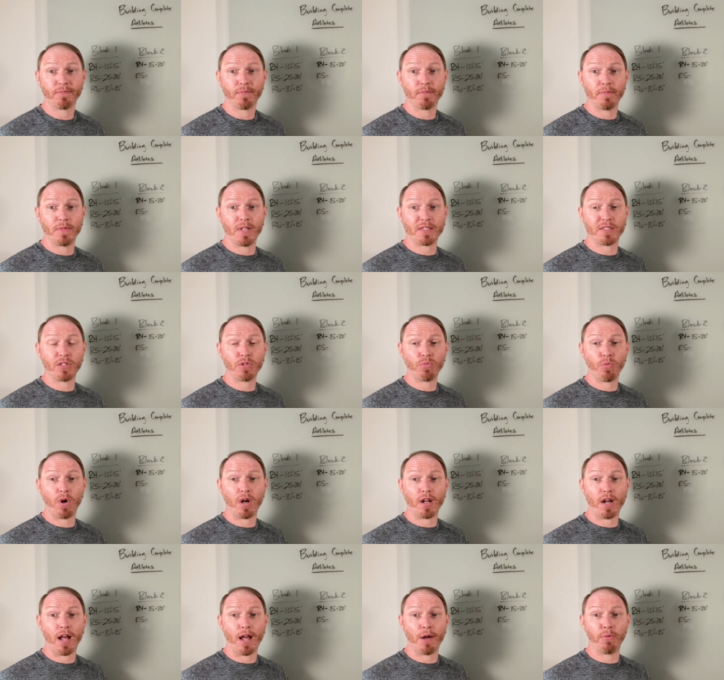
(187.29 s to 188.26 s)
This is
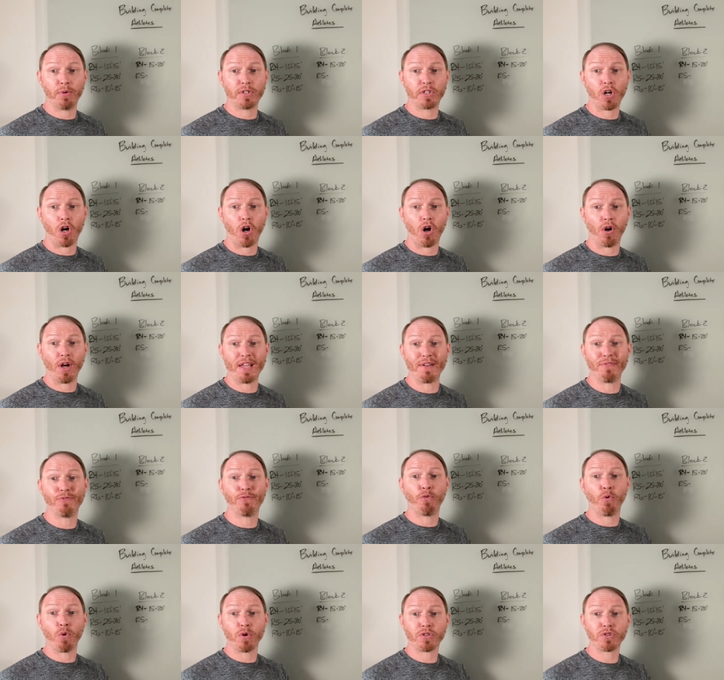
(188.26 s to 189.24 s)
what I would call a
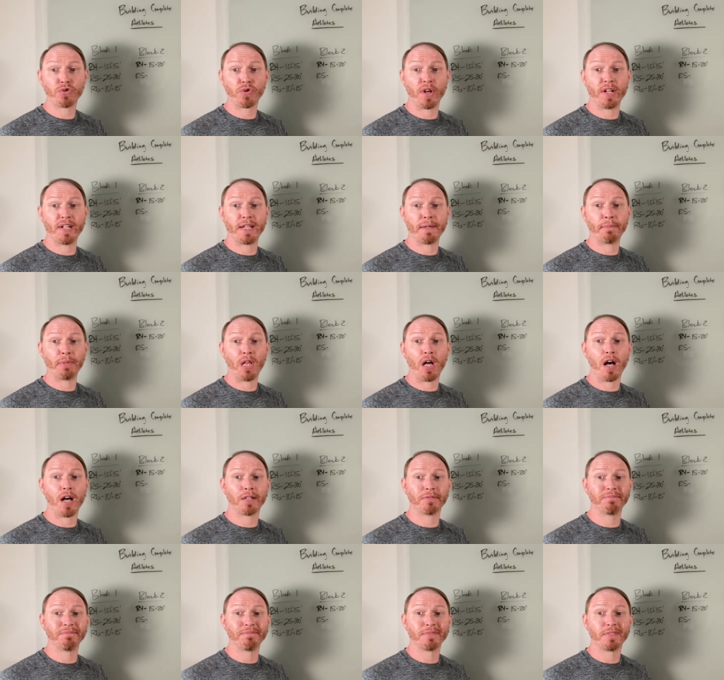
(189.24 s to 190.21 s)
force training
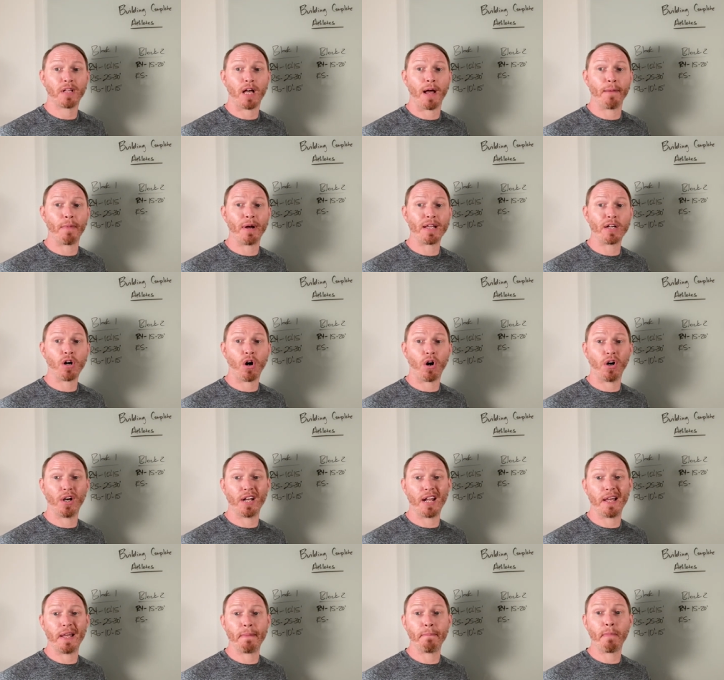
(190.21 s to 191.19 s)
block. I might
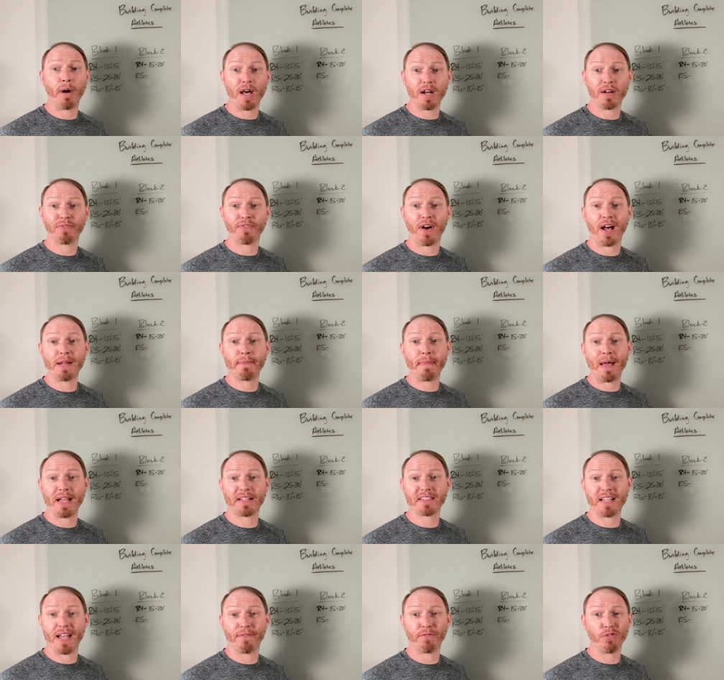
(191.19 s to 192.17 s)
call it a modified max
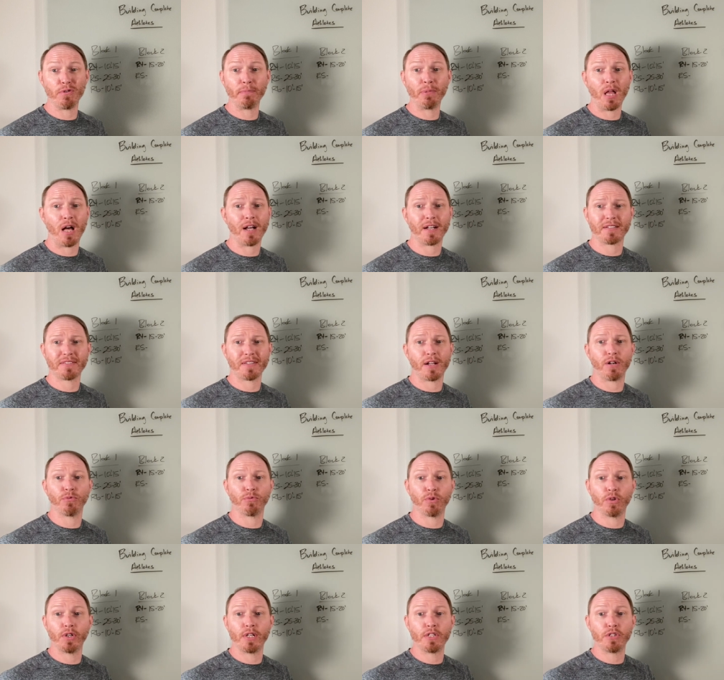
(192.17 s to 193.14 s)
effort block because I don't
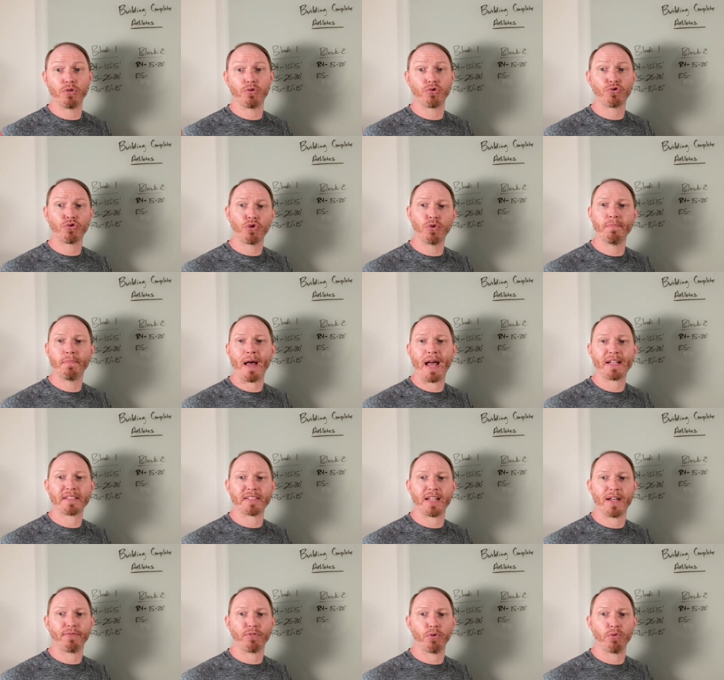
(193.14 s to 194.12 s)
really do true max
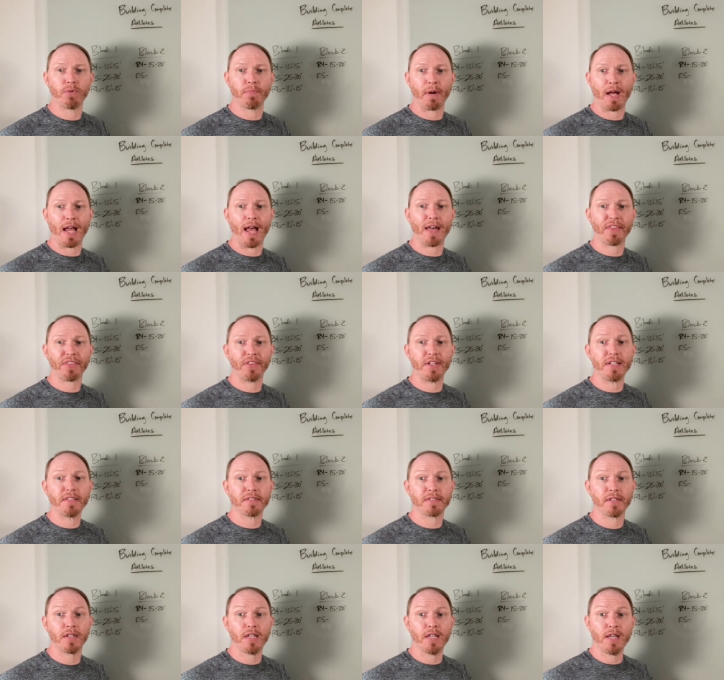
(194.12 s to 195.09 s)
effort with my athletes.
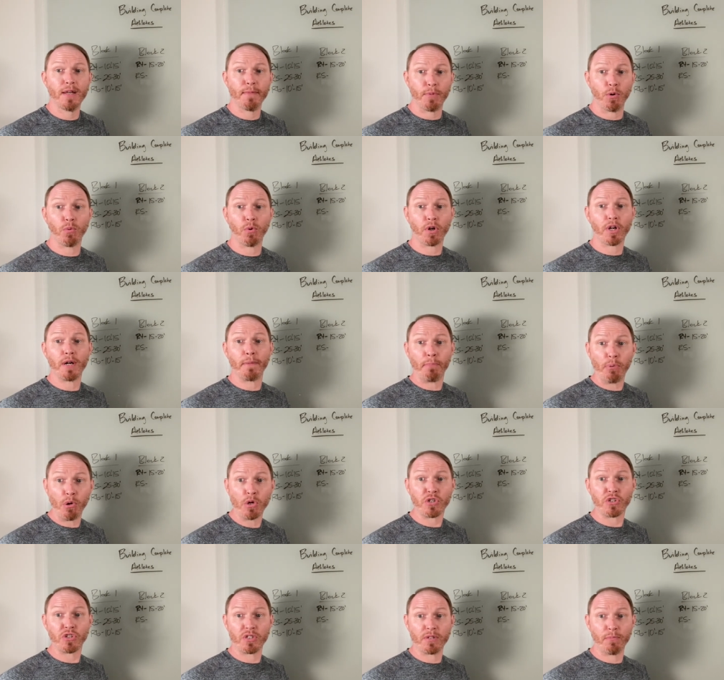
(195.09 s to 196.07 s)
But we're going to
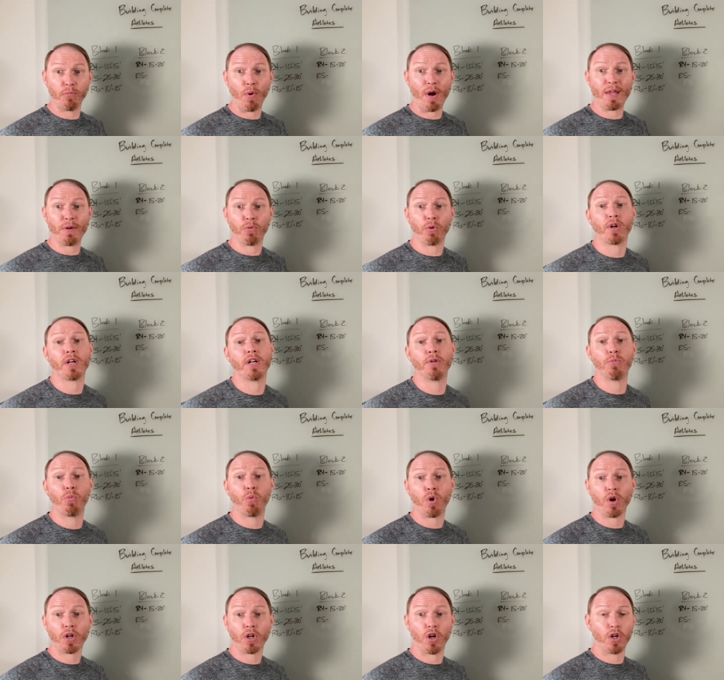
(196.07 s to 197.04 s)
push some weight. We're going to
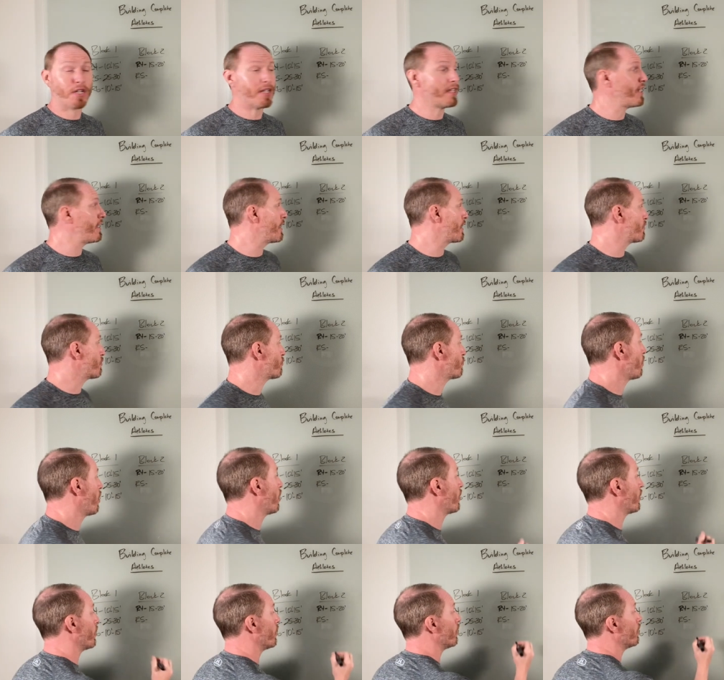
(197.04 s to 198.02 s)
work on getting
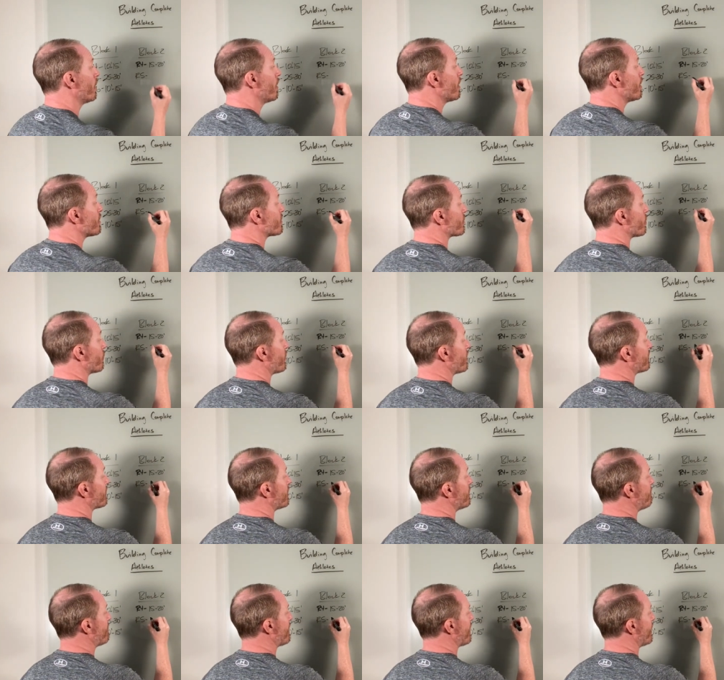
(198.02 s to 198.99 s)
stronger. So this could be